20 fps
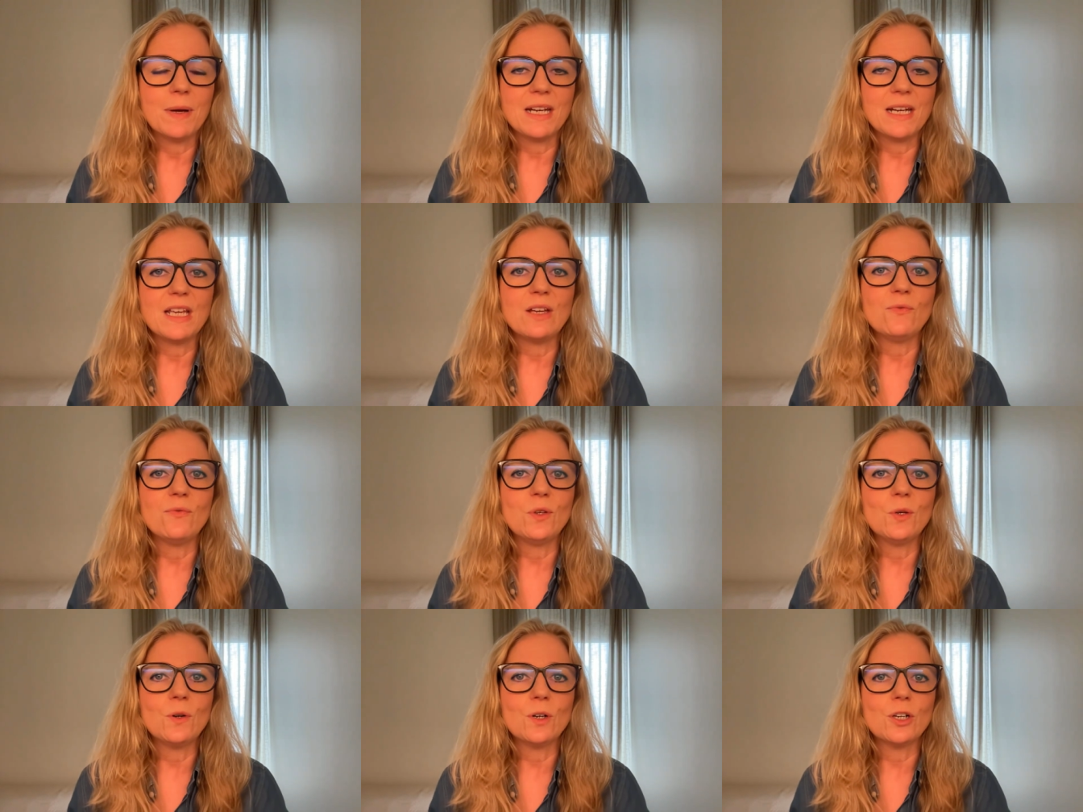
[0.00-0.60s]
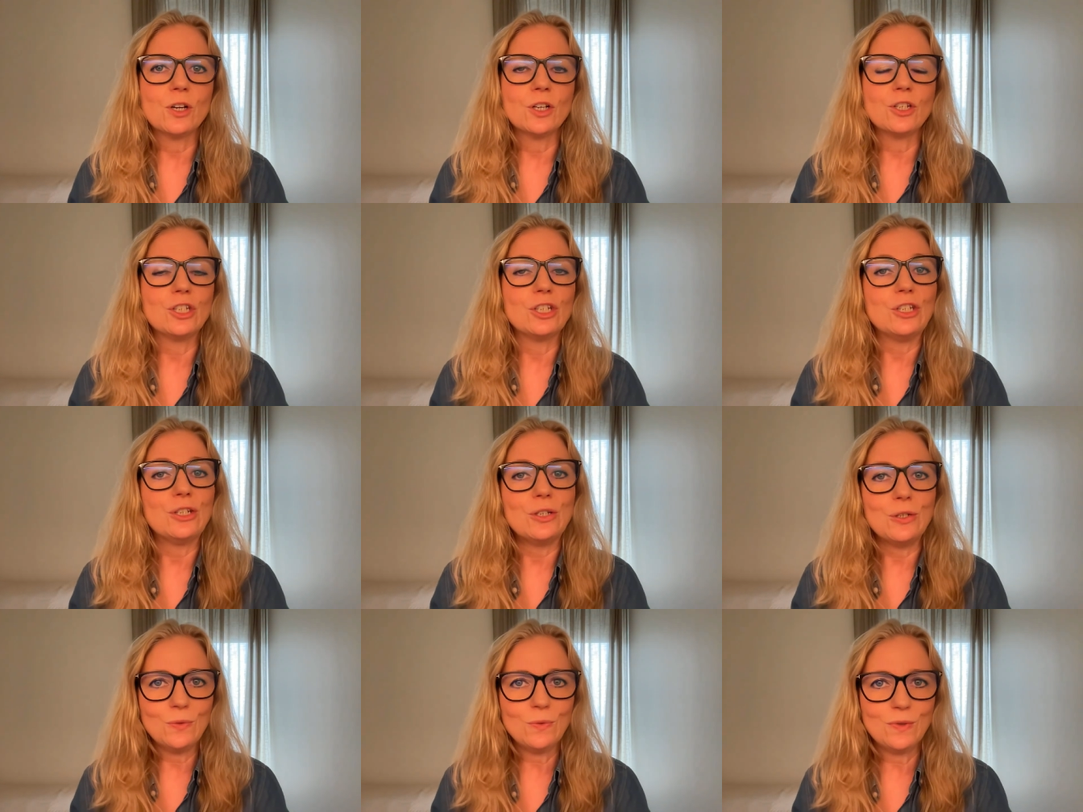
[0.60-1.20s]
But if you're not
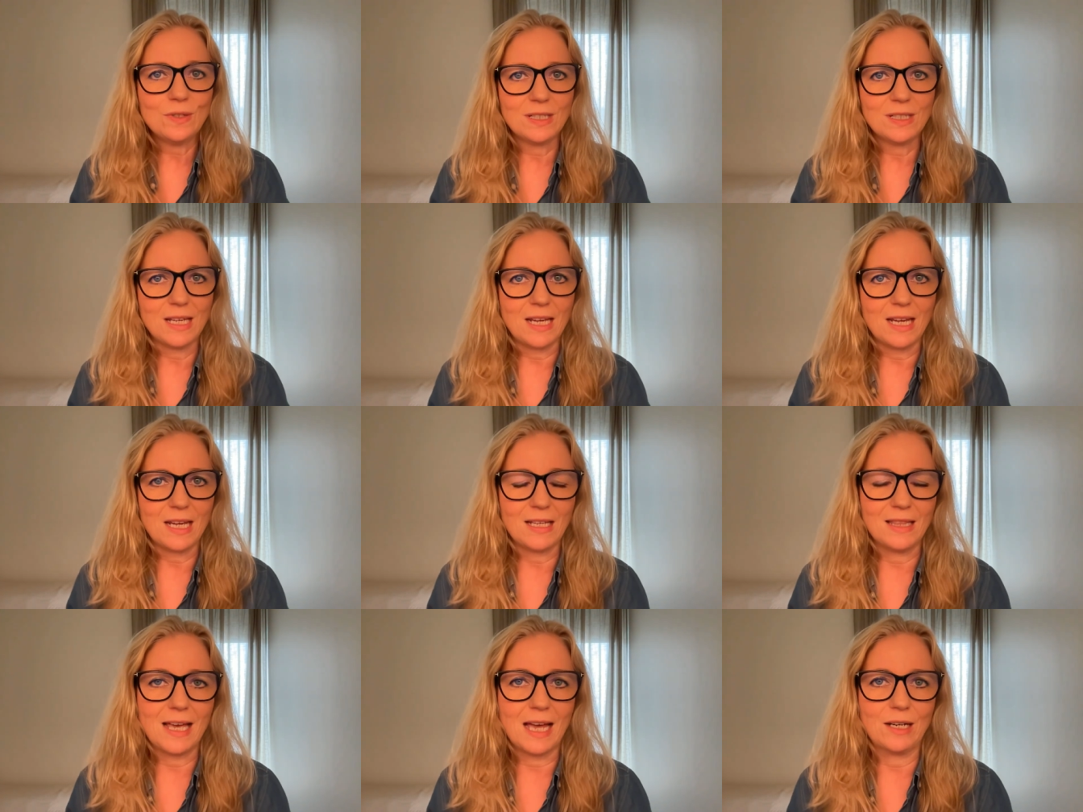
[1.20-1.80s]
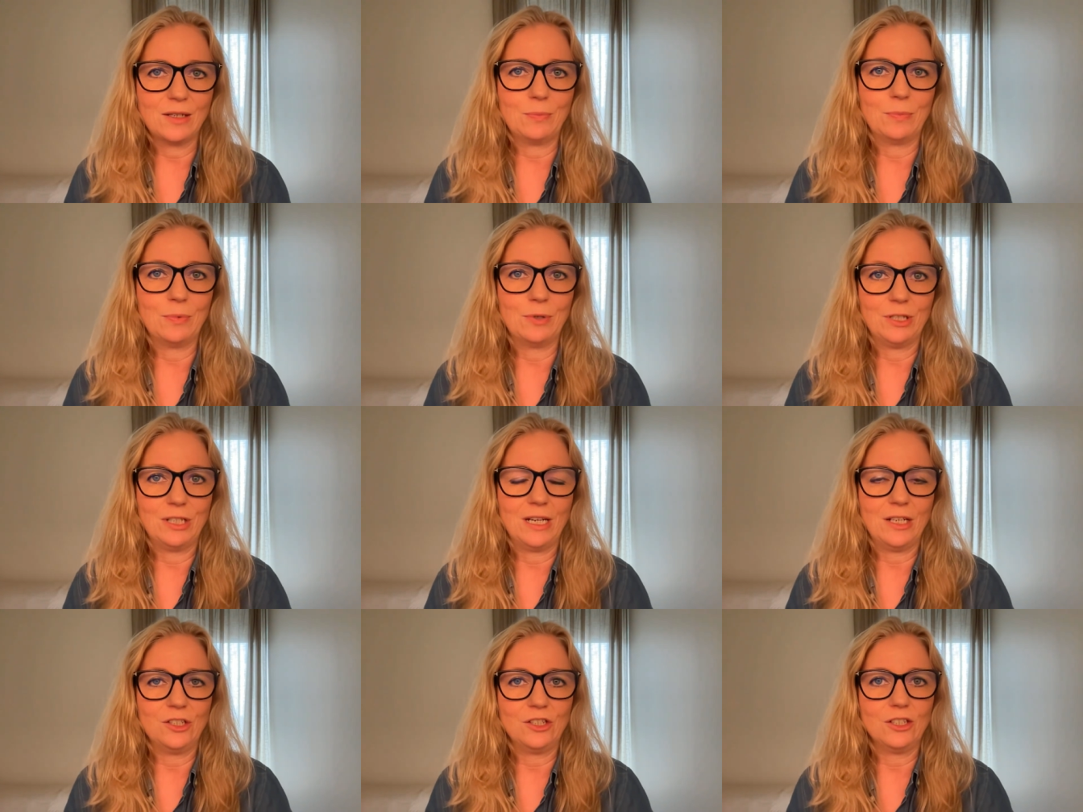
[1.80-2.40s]
using that
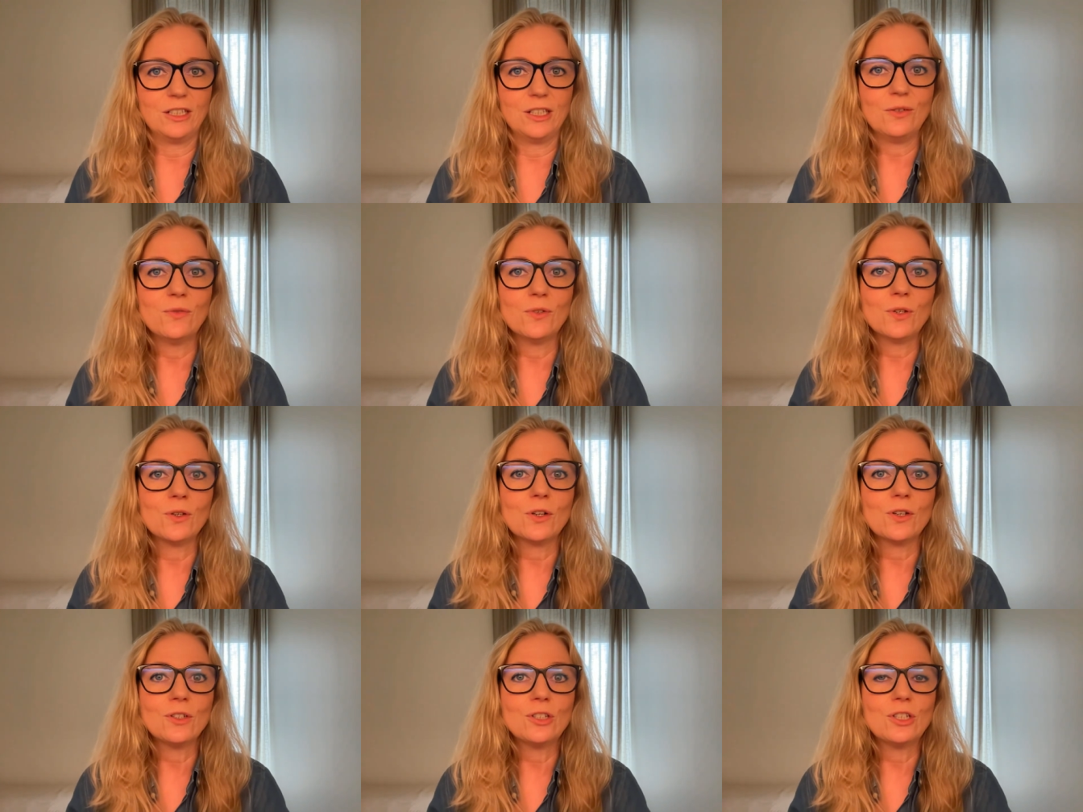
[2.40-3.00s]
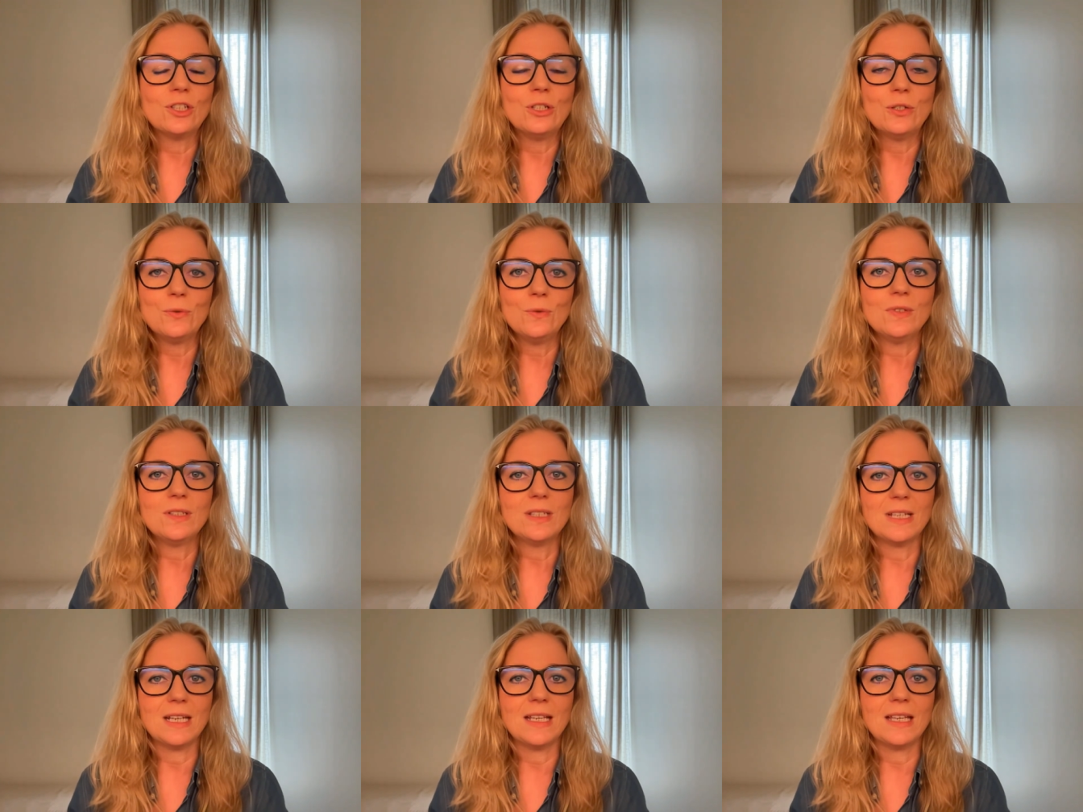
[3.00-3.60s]
potential, if you're not
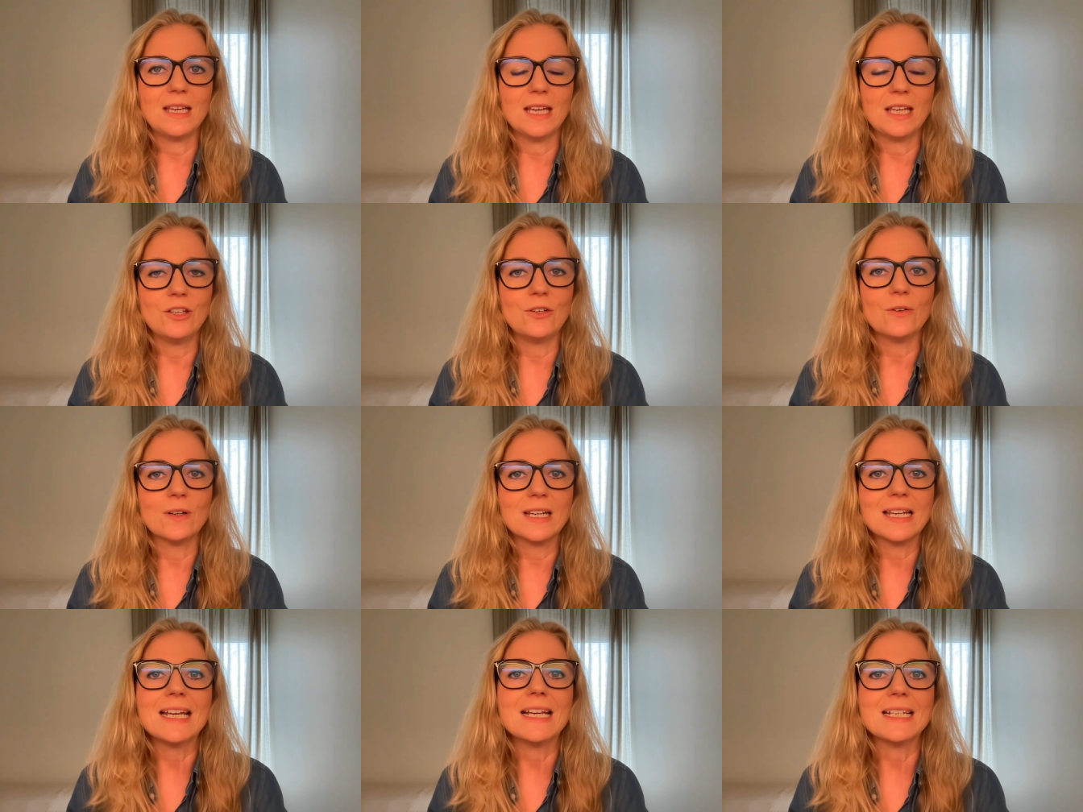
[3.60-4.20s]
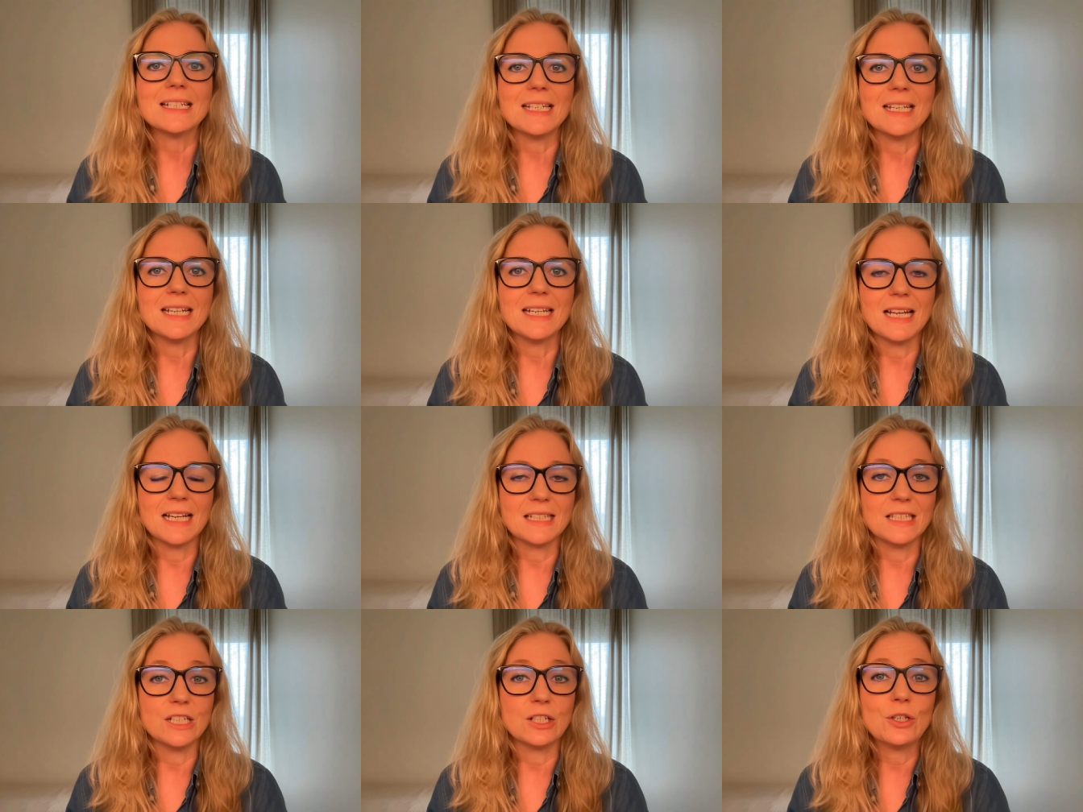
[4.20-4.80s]
using your LinkedIn
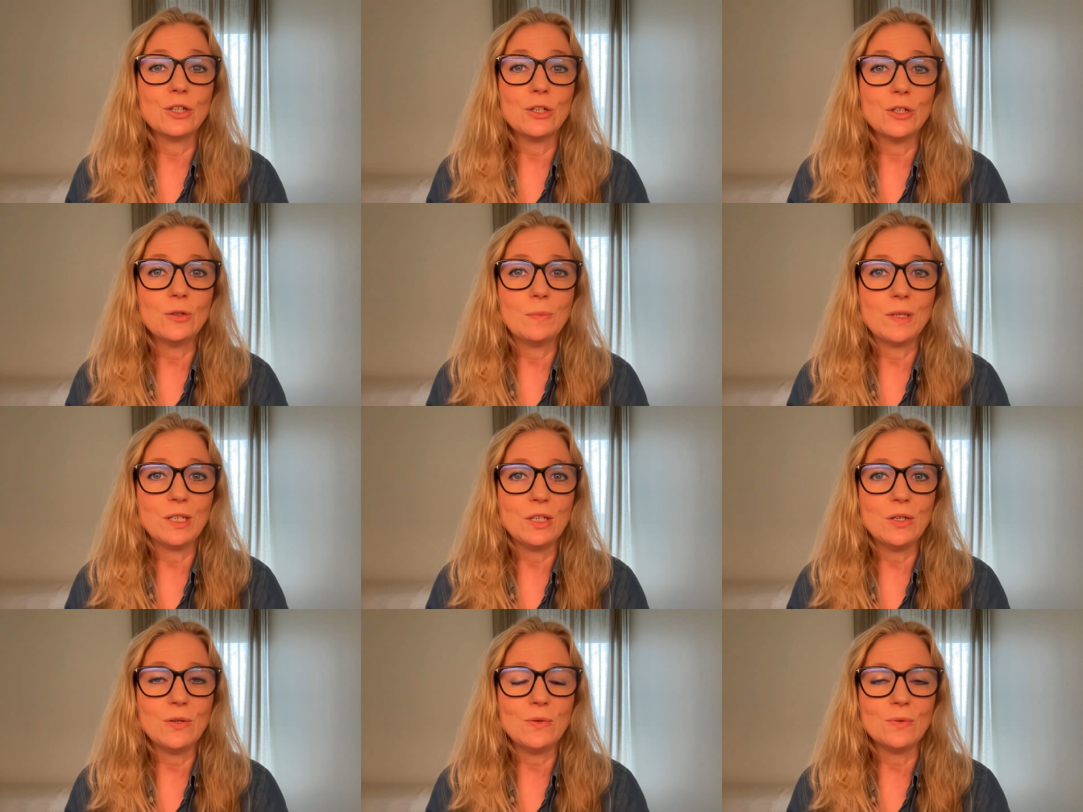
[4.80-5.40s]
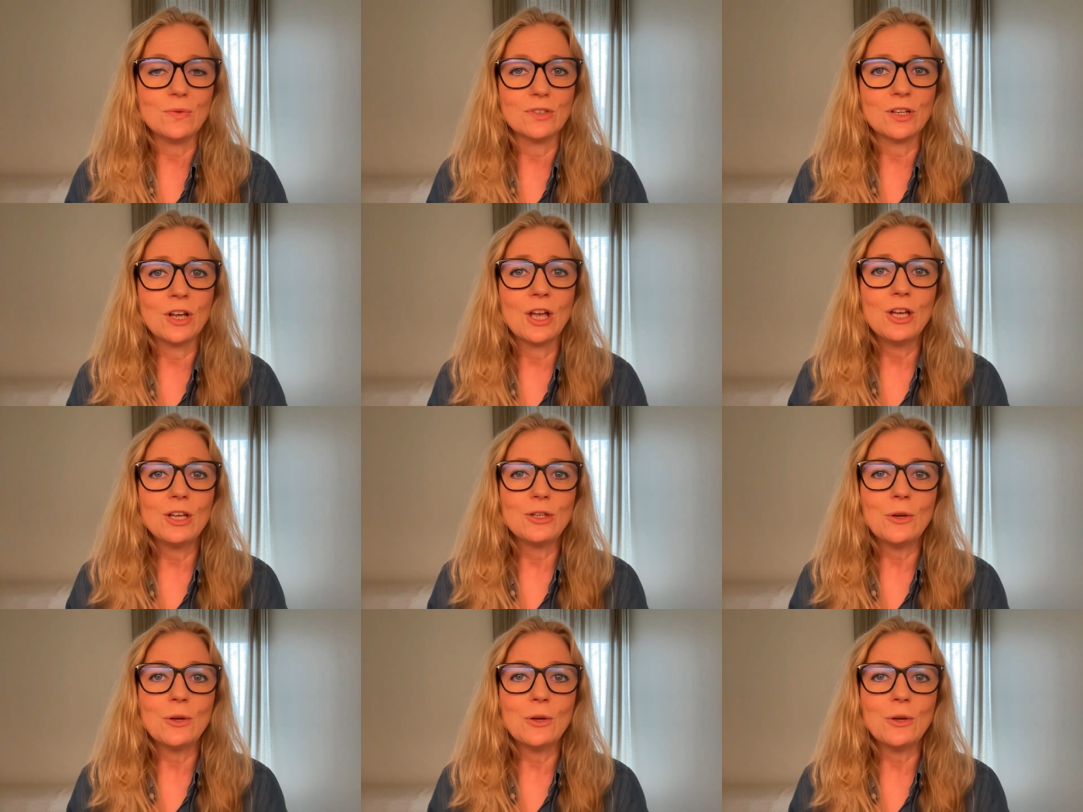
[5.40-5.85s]
as it could be used,